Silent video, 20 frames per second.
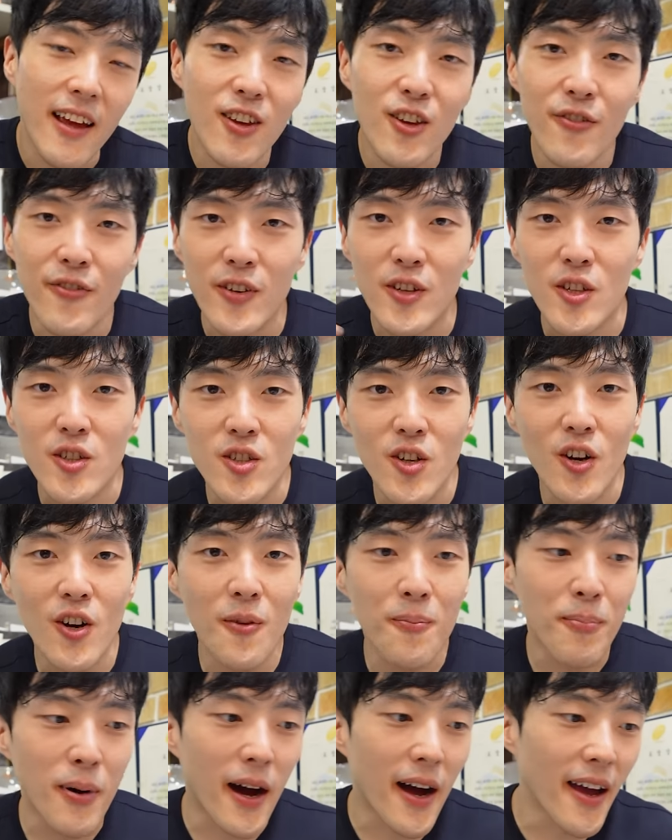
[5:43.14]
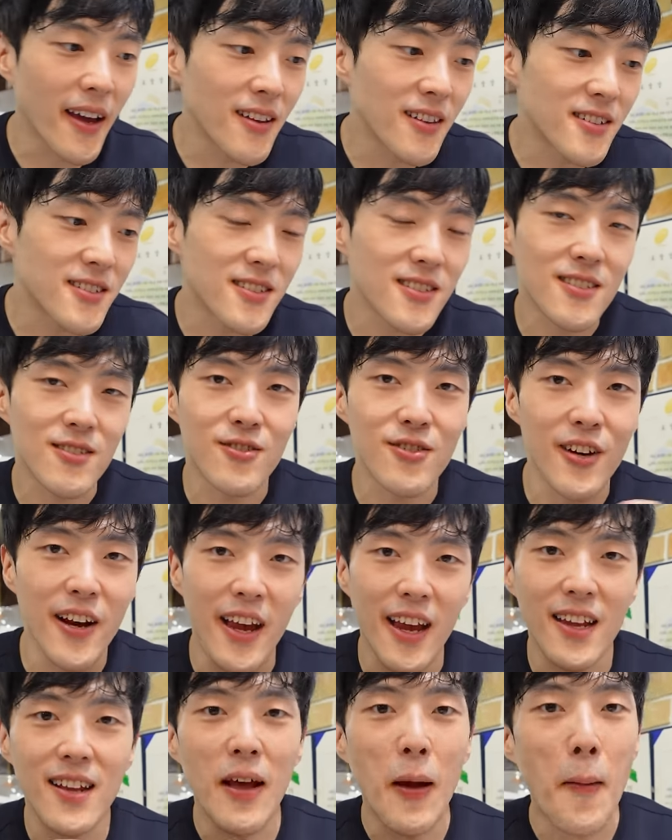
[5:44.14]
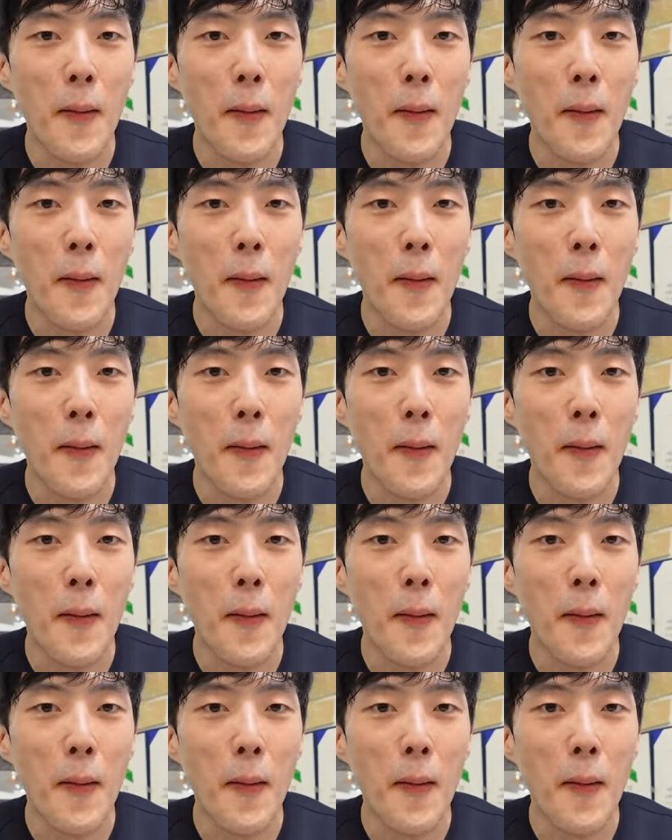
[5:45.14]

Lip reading: thank you for the choco pie. This is great.